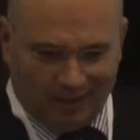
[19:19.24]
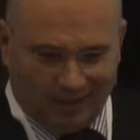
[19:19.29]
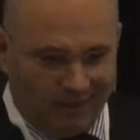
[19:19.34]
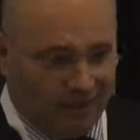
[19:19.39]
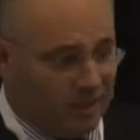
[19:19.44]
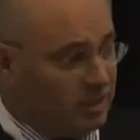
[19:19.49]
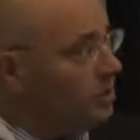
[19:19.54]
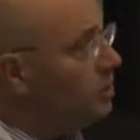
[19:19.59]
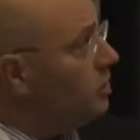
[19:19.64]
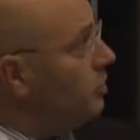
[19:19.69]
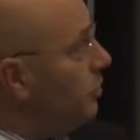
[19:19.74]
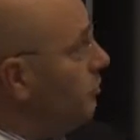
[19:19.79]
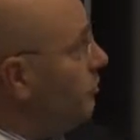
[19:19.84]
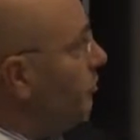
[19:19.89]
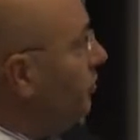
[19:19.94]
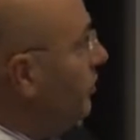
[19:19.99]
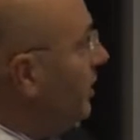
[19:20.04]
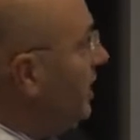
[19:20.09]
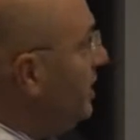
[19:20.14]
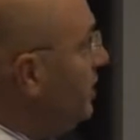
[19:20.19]
This is a
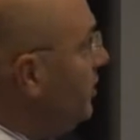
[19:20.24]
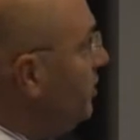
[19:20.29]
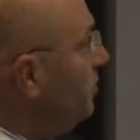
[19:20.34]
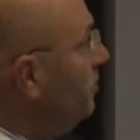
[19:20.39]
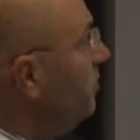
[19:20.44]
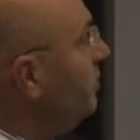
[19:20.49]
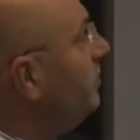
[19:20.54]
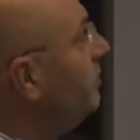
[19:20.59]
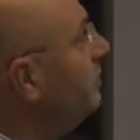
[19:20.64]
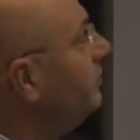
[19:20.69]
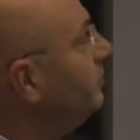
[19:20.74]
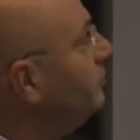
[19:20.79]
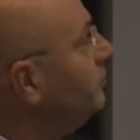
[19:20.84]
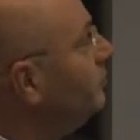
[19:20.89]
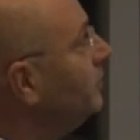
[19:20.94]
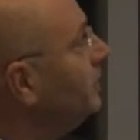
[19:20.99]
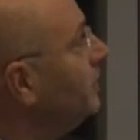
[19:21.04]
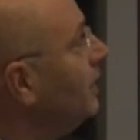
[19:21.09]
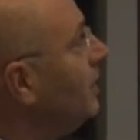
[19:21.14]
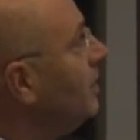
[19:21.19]
volcano.
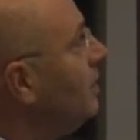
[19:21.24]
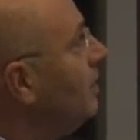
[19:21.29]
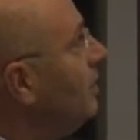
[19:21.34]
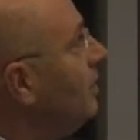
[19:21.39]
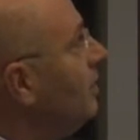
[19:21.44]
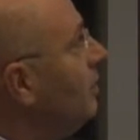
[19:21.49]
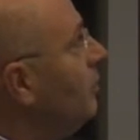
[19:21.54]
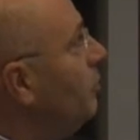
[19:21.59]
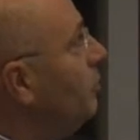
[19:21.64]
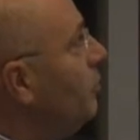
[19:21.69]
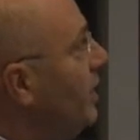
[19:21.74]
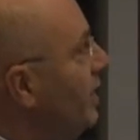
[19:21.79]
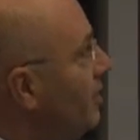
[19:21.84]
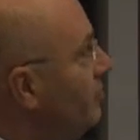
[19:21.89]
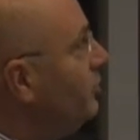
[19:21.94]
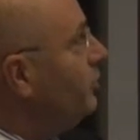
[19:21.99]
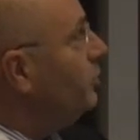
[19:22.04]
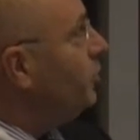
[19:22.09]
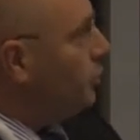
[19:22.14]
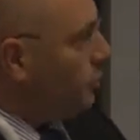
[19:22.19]
We
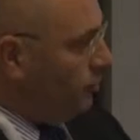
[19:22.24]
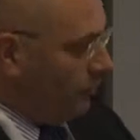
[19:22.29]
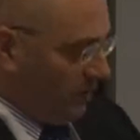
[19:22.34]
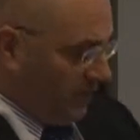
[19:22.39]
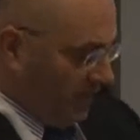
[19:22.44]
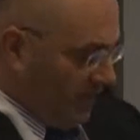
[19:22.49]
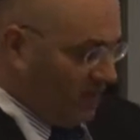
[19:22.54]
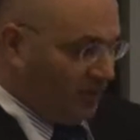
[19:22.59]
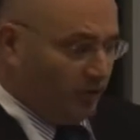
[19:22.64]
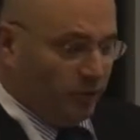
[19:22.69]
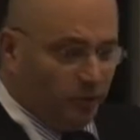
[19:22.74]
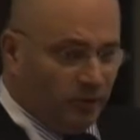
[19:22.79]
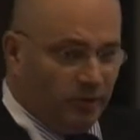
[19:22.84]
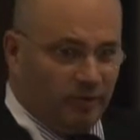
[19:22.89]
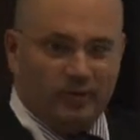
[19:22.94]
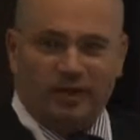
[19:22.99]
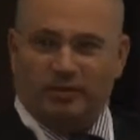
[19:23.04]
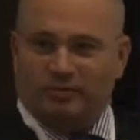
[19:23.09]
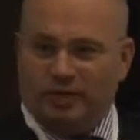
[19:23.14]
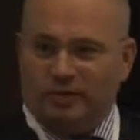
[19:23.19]
have a Dutch volcano where
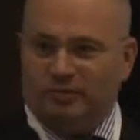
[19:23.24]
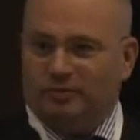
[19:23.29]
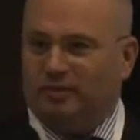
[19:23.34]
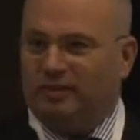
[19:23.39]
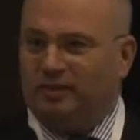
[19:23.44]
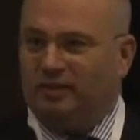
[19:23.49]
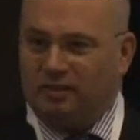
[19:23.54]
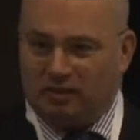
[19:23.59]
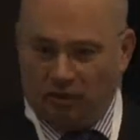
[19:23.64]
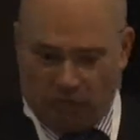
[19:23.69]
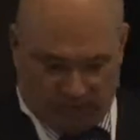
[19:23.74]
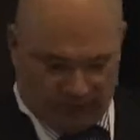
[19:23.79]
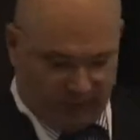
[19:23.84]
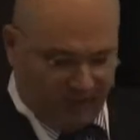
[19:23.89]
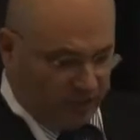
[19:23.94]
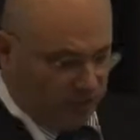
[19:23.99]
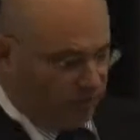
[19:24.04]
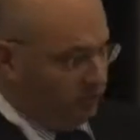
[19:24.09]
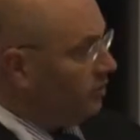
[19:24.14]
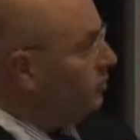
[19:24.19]
we have even a
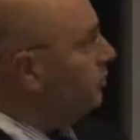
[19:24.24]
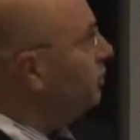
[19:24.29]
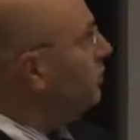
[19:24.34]
gas field